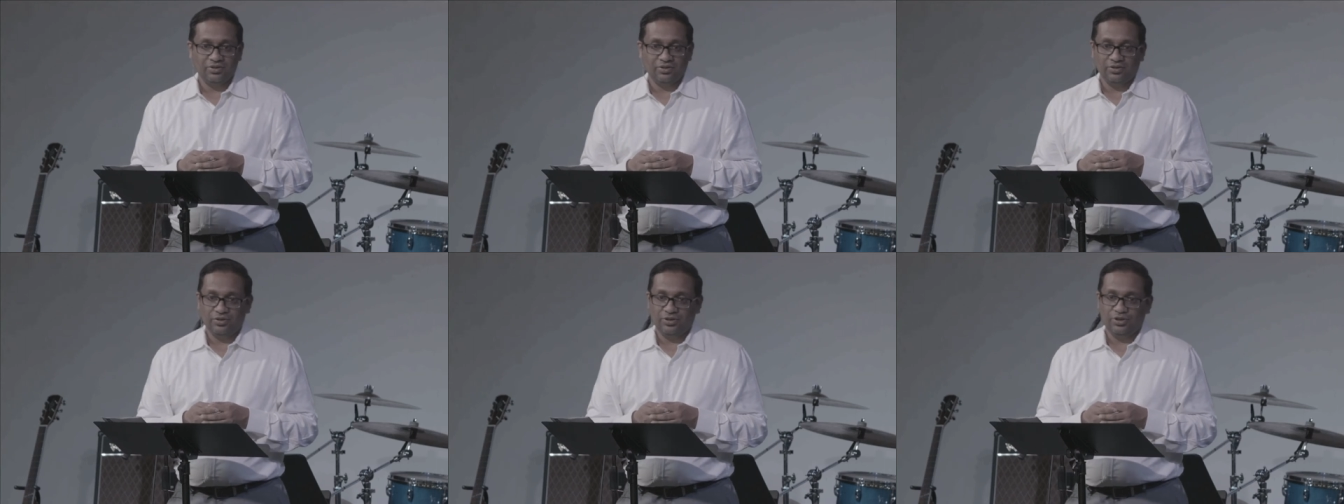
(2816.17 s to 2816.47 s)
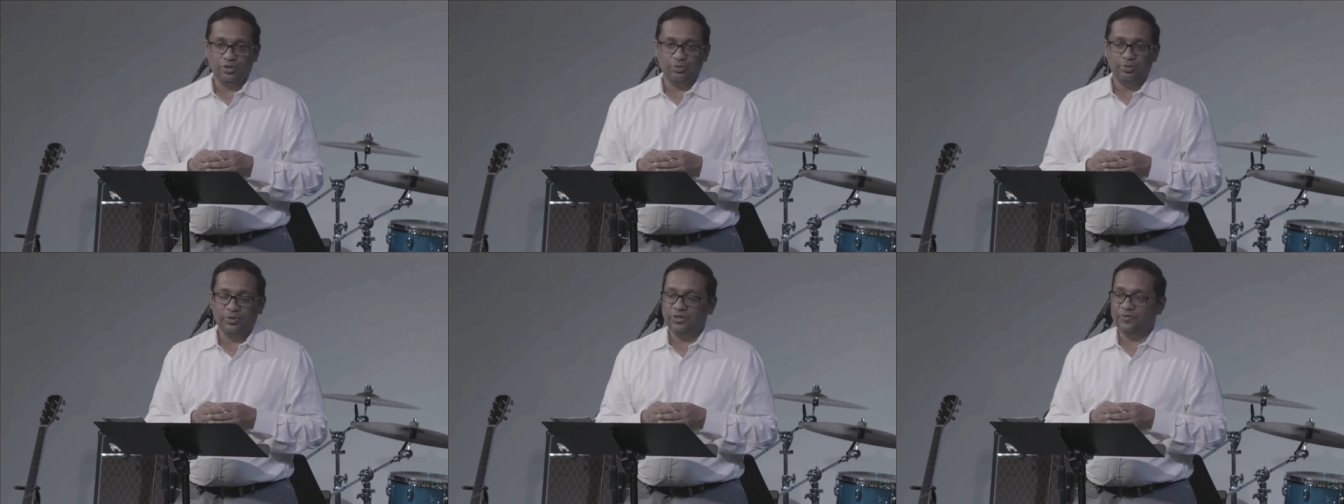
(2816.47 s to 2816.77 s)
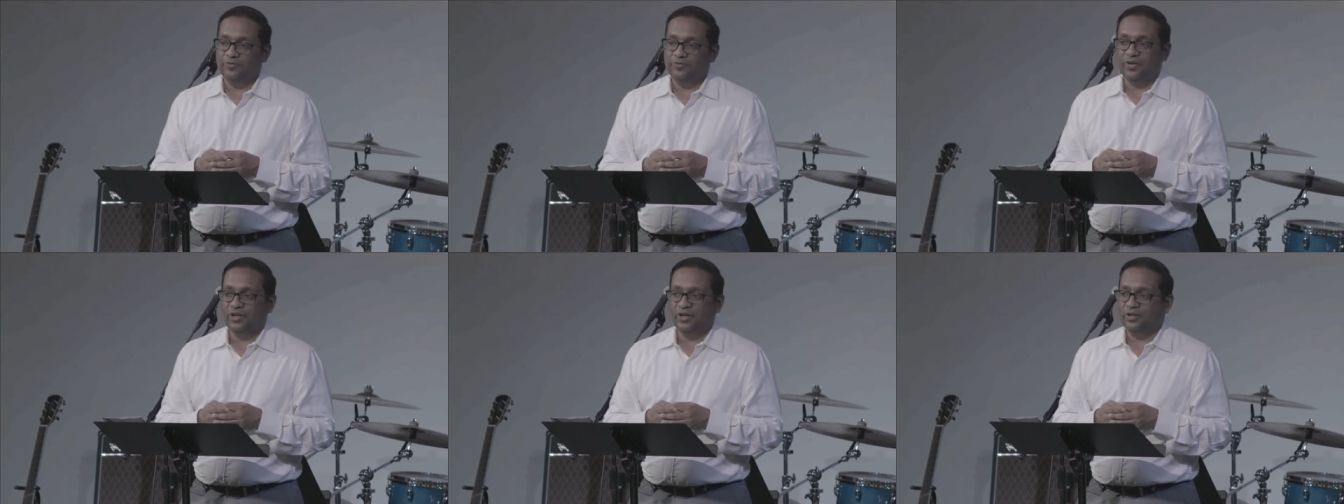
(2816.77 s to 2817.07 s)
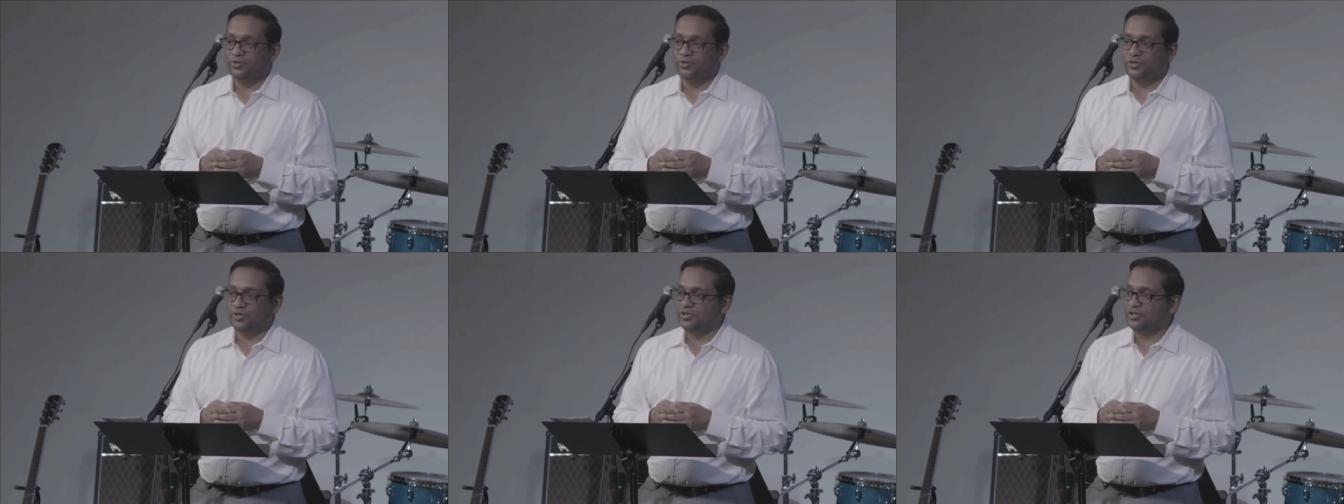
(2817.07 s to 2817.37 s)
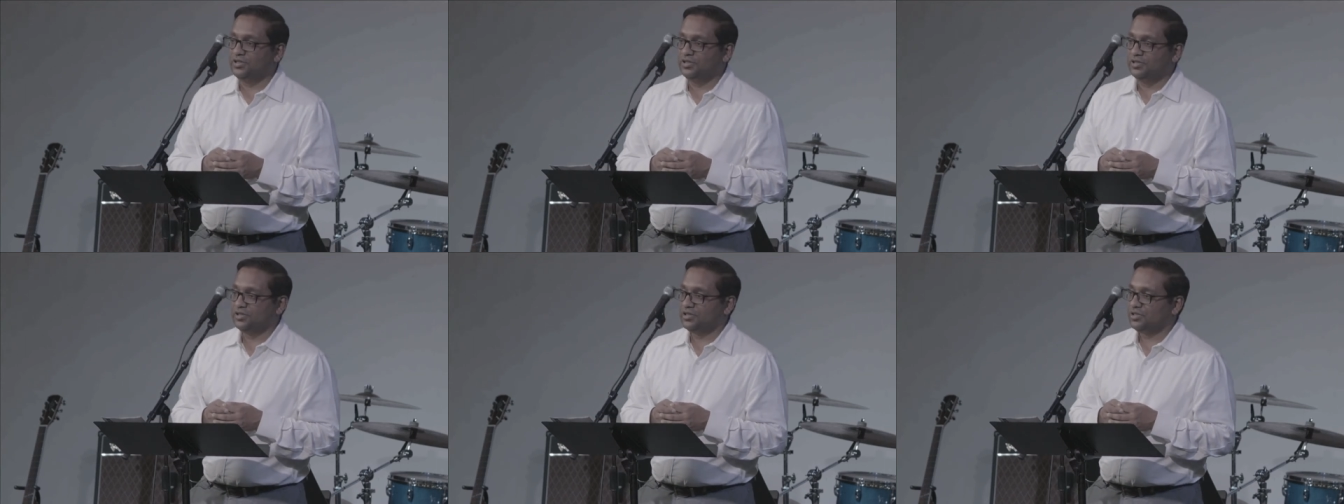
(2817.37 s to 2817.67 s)
or you've been a follower of
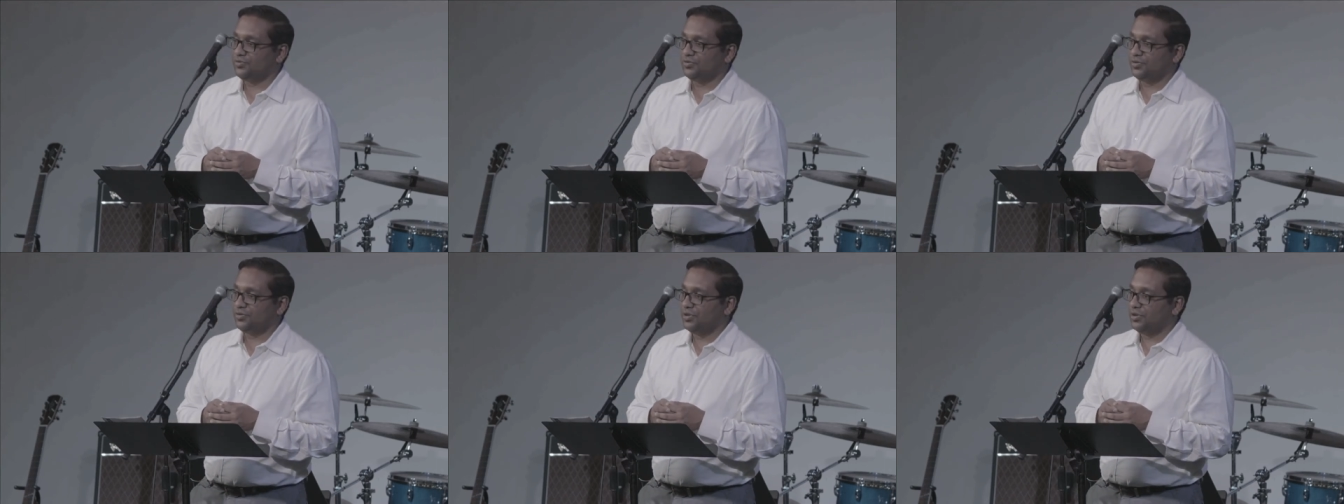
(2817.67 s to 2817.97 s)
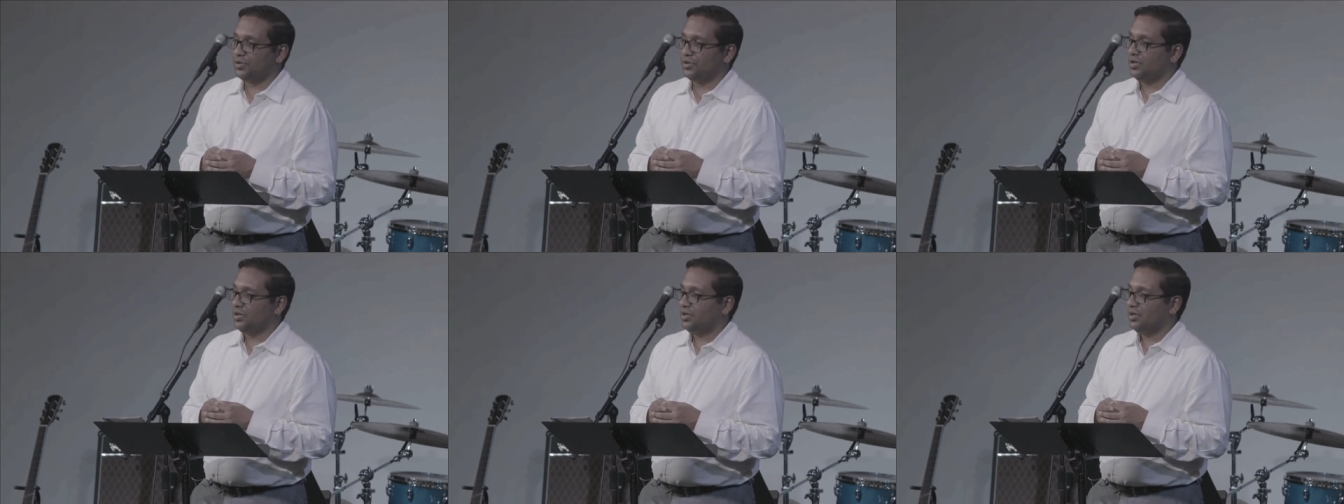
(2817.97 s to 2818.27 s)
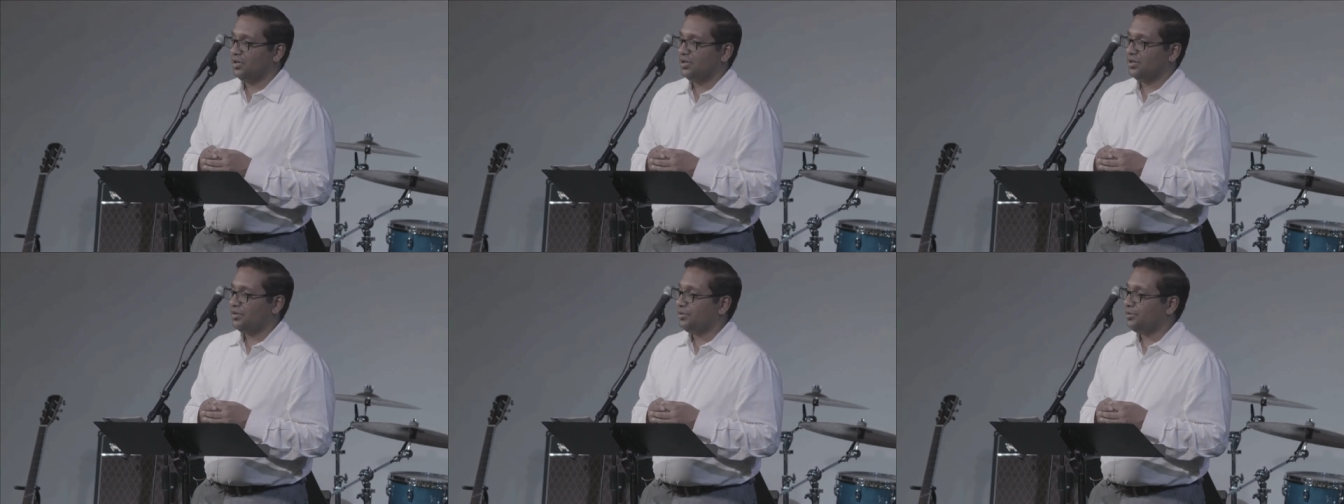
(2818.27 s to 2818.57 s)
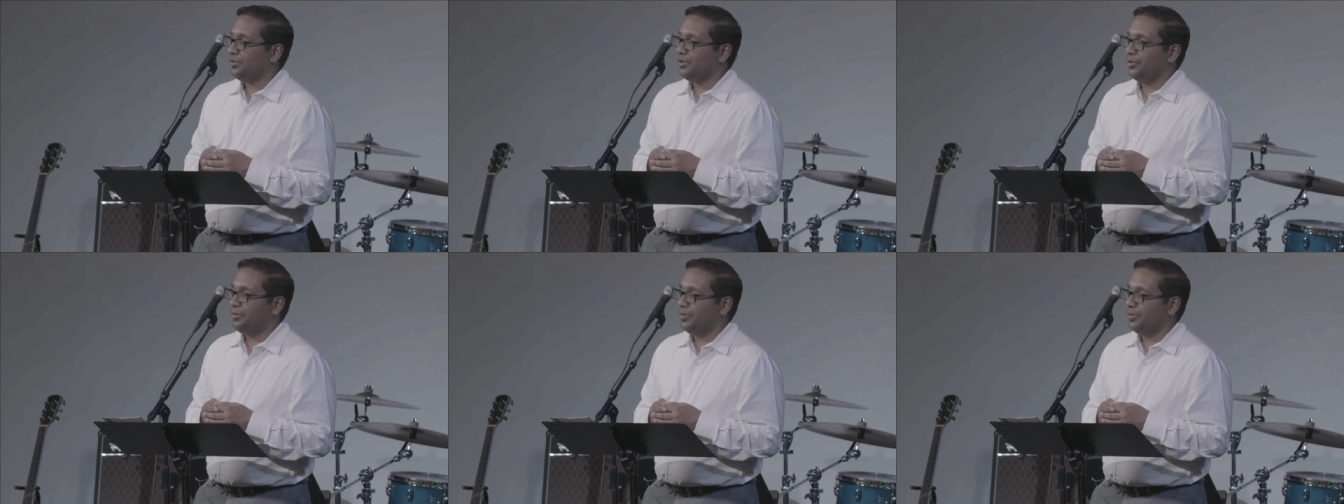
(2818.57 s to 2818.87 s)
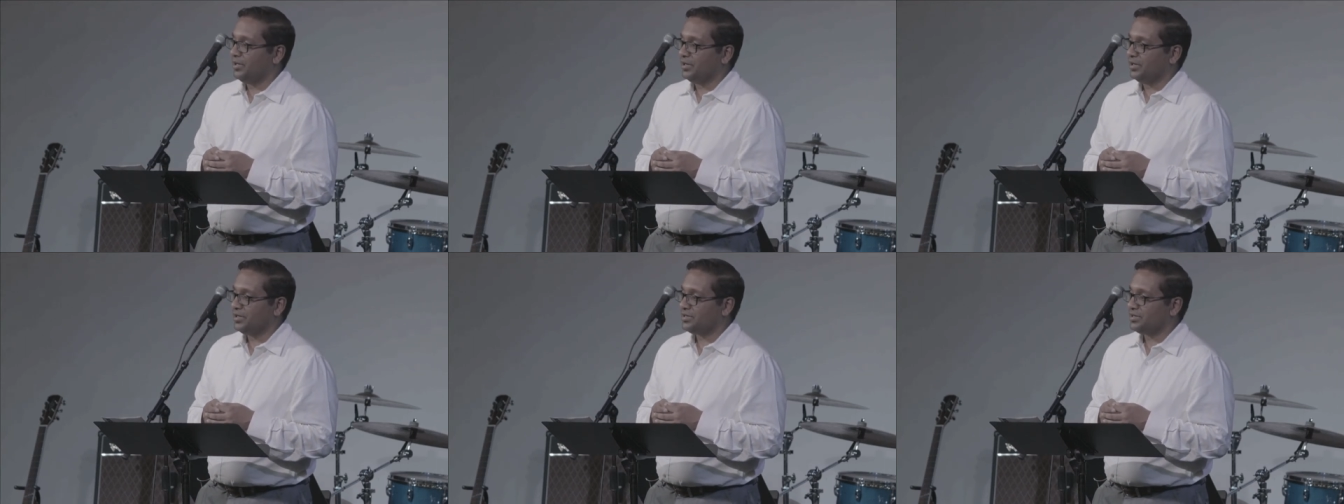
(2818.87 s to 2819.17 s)
Jesus for 30
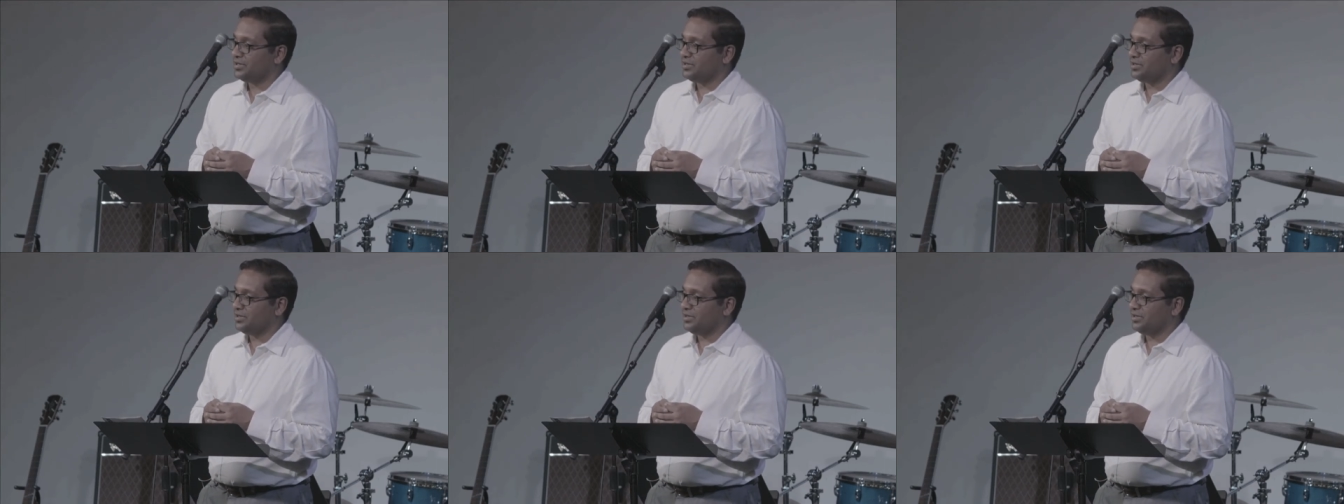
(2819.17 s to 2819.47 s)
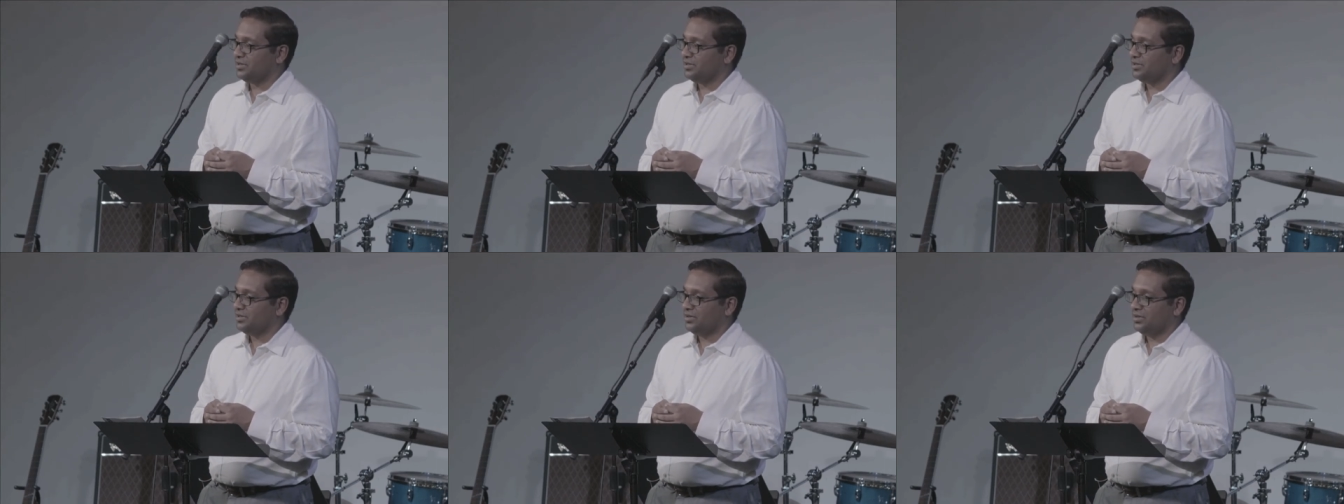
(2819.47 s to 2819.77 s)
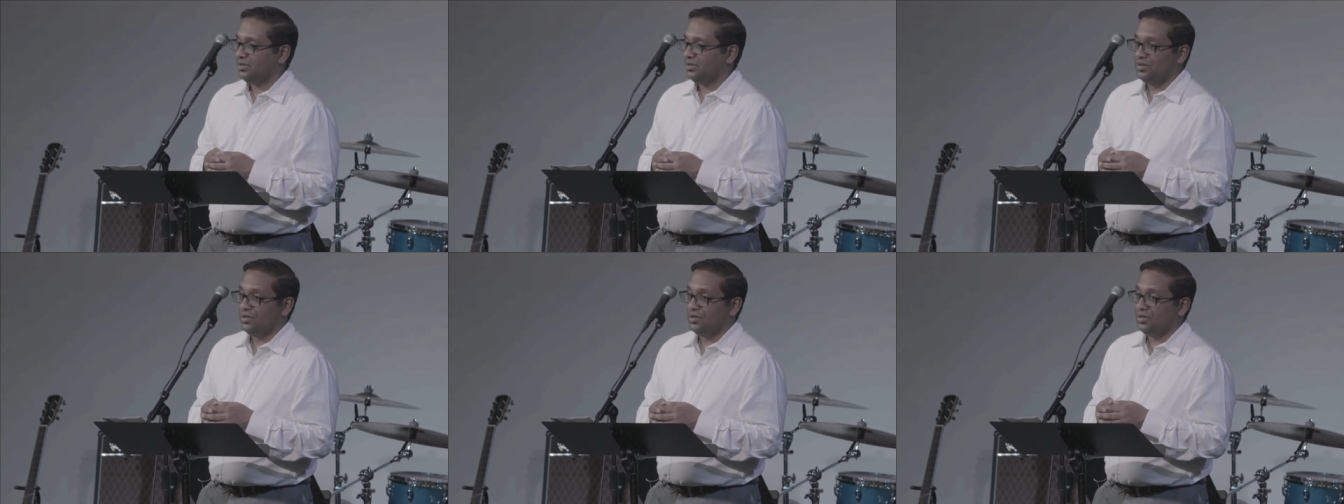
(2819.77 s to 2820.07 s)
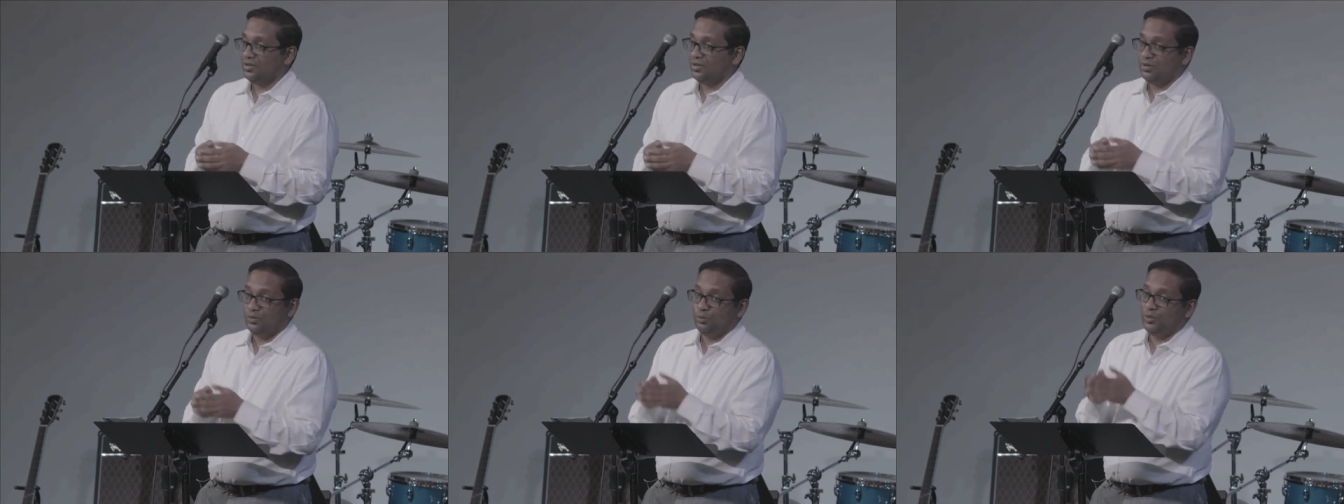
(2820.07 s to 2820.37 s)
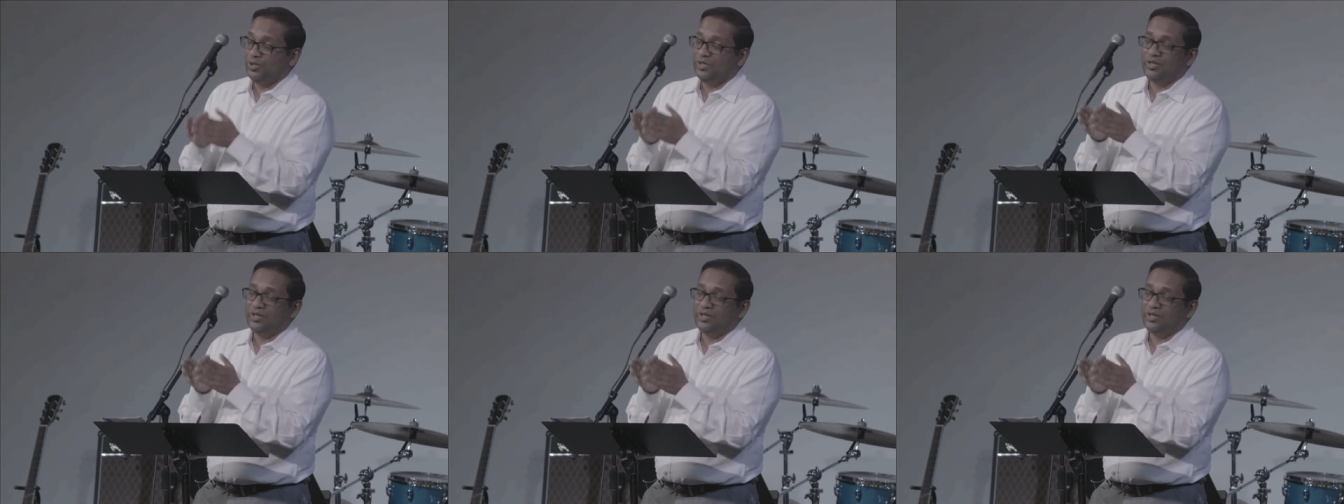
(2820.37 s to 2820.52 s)
minutes, we